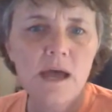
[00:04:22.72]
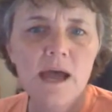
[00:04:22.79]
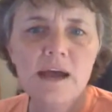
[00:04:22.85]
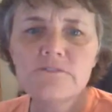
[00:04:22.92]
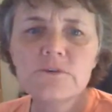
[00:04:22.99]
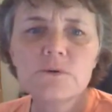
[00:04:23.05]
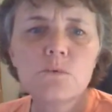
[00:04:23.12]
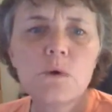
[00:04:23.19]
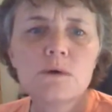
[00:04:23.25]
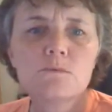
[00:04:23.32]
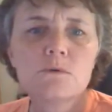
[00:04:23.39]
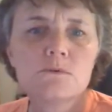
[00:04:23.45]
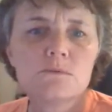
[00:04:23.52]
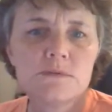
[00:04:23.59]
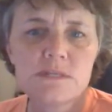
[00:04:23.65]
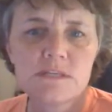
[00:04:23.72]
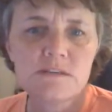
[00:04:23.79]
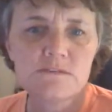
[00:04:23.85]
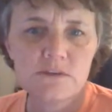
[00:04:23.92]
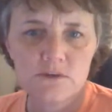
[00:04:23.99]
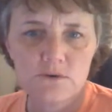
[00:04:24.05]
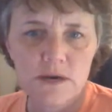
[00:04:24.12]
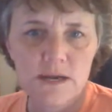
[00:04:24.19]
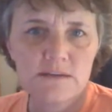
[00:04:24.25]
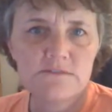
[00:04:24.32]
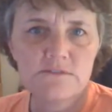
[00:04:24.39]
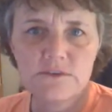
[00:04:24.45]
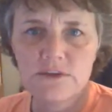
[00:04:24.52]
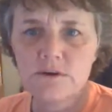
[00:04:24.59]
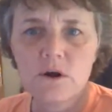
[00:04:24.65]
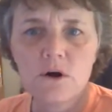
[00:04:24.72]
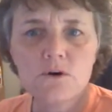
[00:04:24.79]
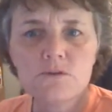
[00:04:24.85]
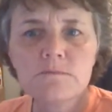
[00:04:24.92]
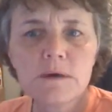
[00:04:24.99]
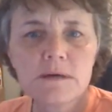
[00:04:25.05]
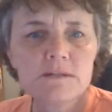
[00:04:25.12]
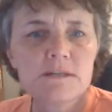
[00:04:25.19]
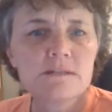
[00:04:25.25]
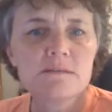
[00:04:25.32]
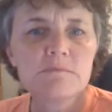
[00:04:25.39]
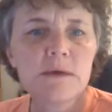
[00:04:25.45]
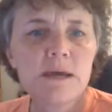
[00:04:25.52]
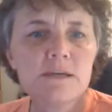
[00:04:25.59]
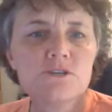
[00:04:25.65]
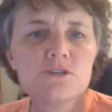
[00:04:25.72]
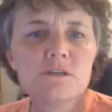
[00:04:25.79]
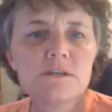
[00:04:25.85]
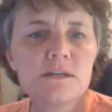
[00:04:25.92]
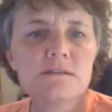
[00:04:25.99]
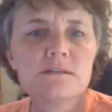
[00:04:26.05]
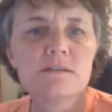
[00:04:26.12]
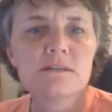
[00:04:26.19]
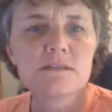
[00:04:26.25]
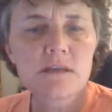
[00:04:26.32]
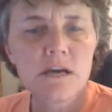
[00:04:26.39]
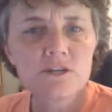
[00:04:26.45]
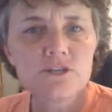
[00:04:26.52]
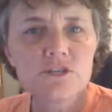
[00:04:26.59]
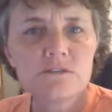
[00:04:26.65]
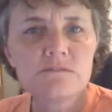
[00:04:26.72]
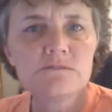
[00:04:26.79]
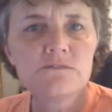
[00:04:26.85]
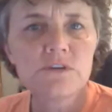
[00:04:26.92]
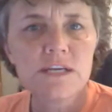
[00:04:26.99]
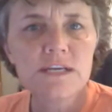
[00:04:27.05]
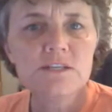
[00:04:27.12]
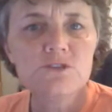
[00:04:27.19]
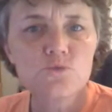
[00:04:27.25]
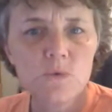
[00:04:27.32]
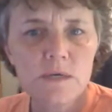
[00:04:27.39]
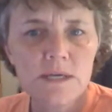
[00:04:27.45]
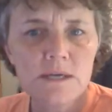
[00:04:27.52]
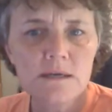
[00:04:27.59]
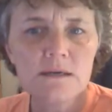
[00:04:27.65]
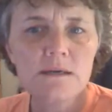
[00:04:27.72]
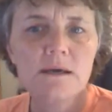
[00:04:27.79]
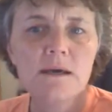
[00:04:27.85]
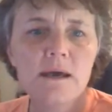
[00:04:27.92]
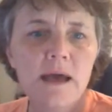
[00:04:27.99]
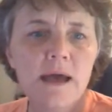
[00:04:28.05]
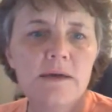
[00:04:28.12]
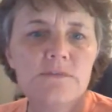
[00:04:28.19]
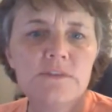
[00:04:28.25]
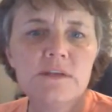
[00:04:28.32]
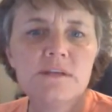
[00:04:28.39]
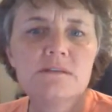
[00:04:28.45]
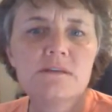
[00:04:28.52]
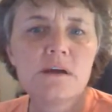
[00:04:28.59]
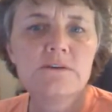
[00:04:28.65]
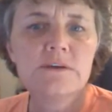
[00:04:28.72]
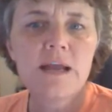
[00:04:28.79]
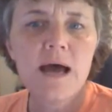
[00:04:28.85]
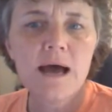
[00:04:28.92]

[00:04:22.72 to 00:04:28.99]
Everyone will receive a grade for their own participation in the discussion for each week, and these are